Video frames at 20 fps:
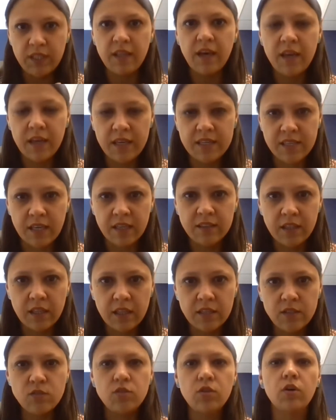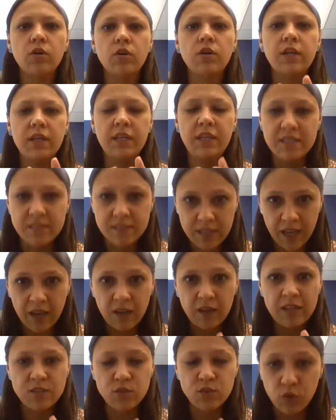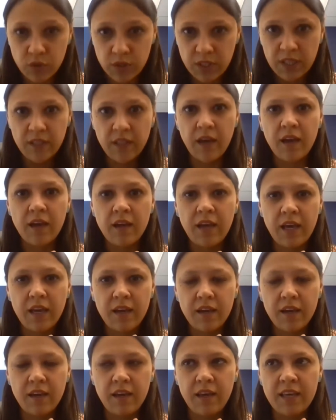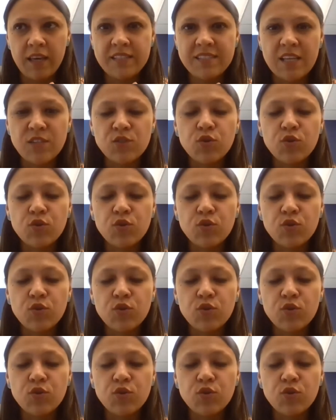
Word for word: that is that intention is concealed,